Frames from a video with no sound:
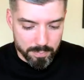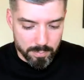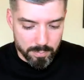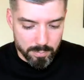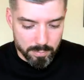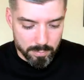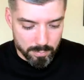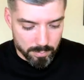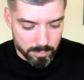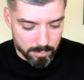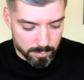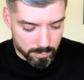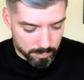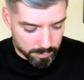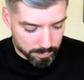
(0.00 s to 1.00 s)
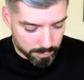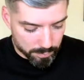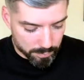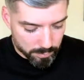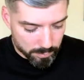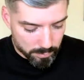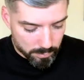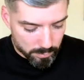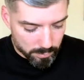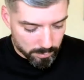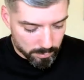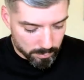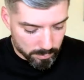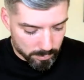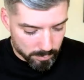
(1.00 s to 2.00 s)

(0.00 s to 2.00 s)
(no one is talking)